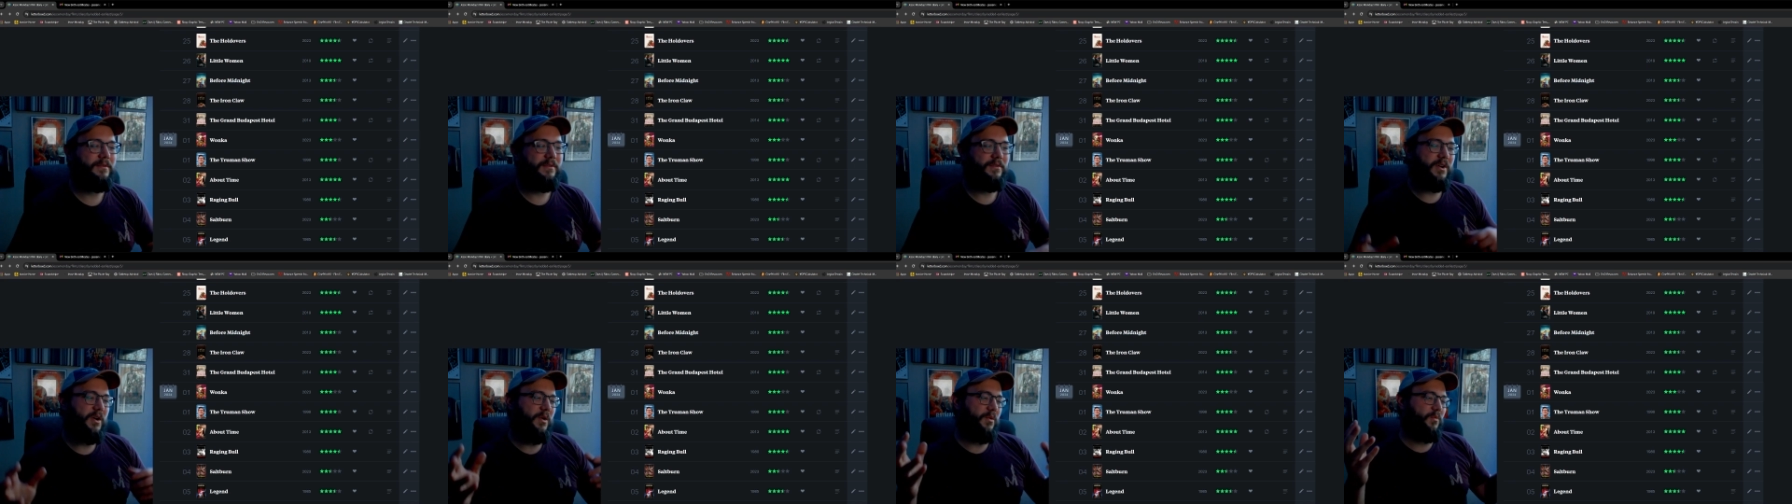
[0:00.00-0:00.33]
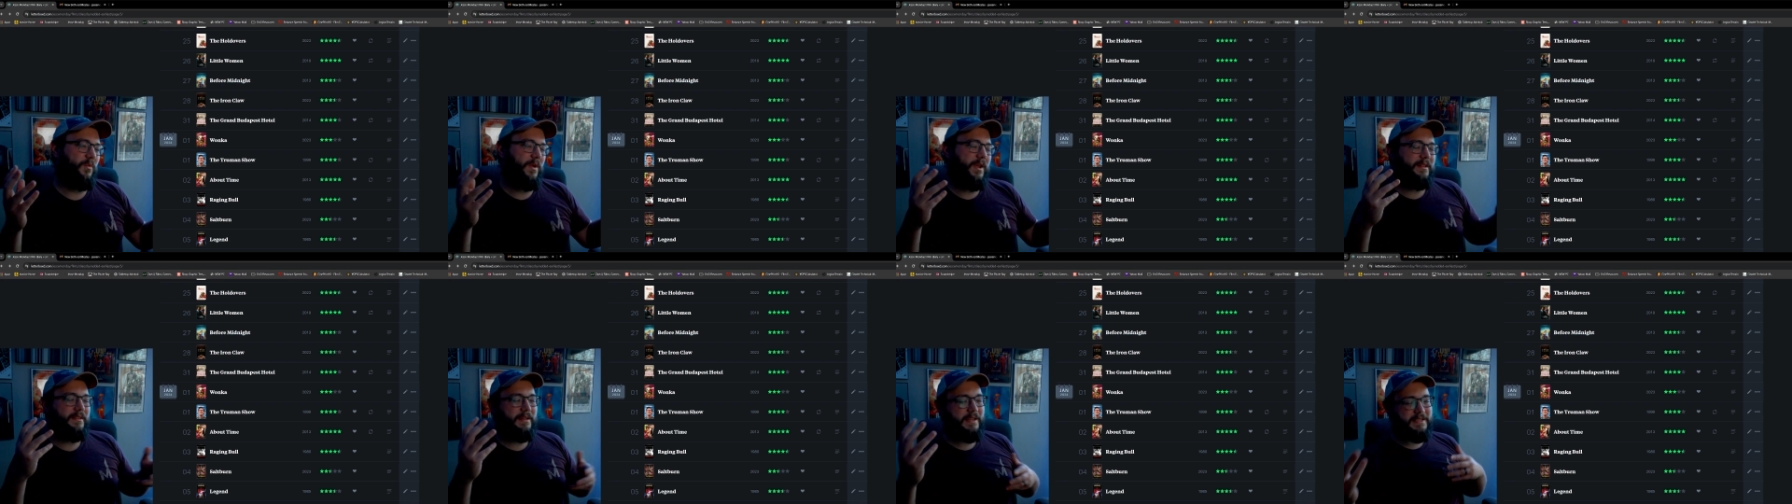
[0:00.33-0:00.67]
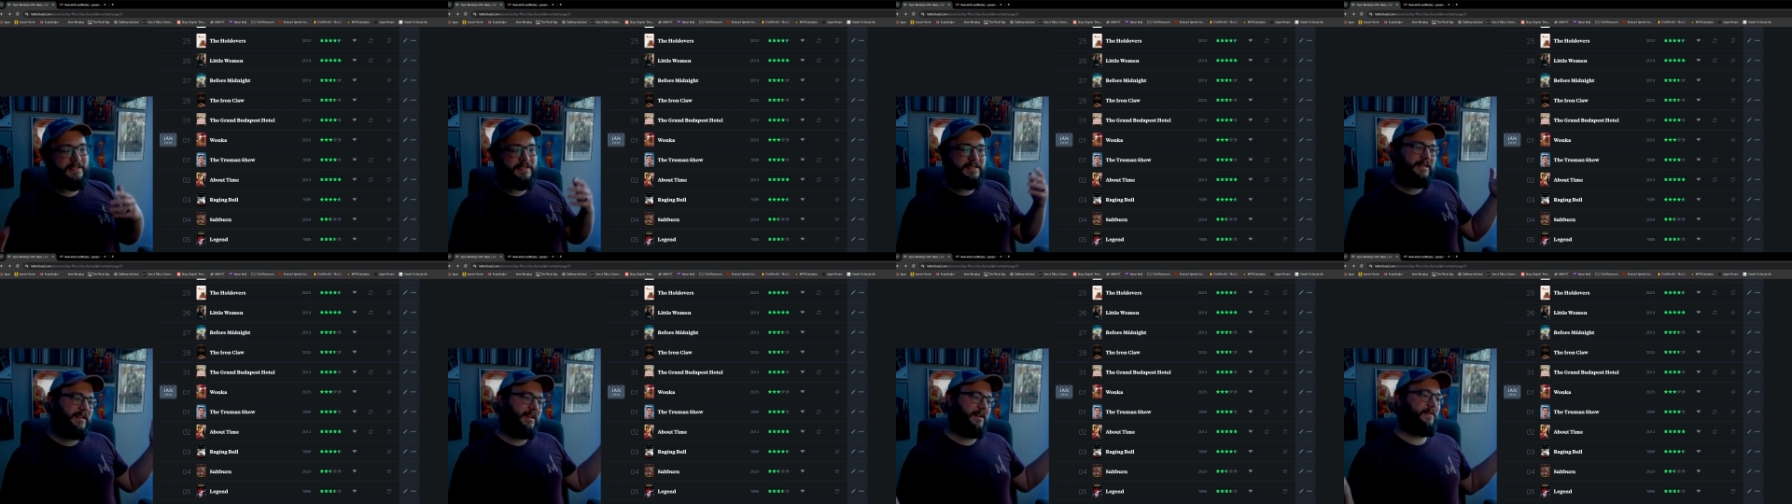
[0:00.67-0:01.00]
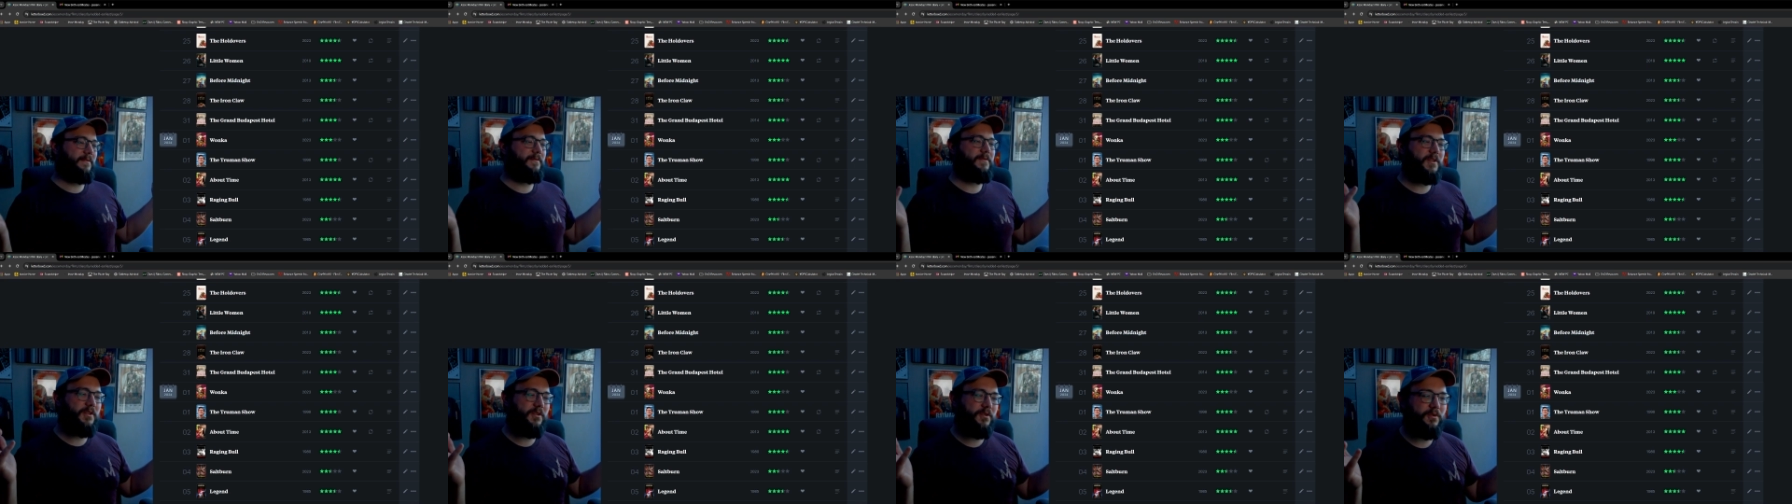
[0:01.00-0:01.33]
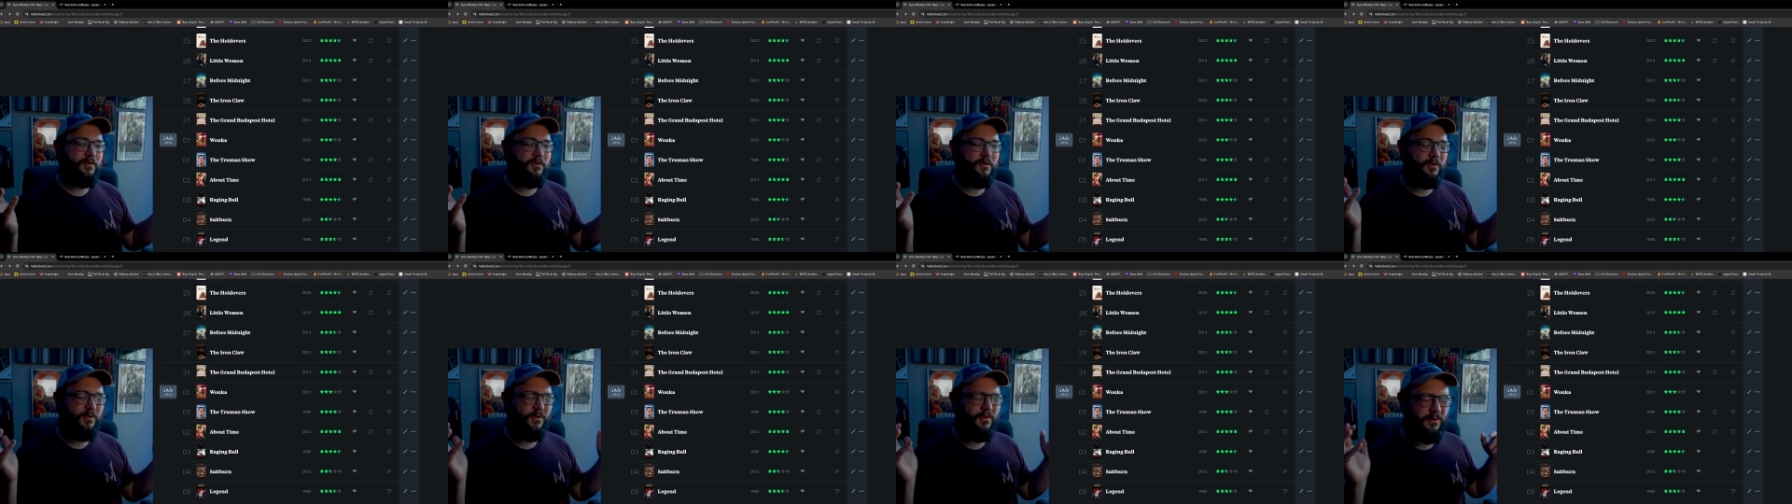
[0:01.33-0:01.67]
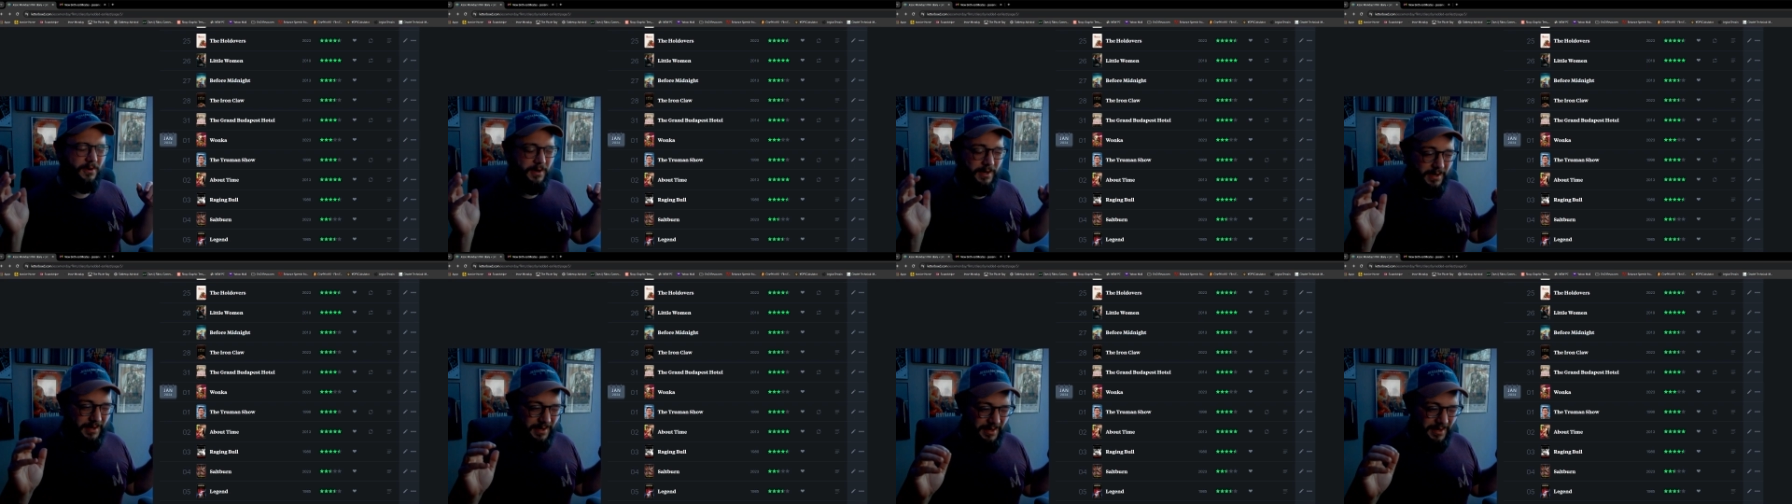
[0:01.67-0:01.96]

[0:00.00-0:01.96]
a realistic view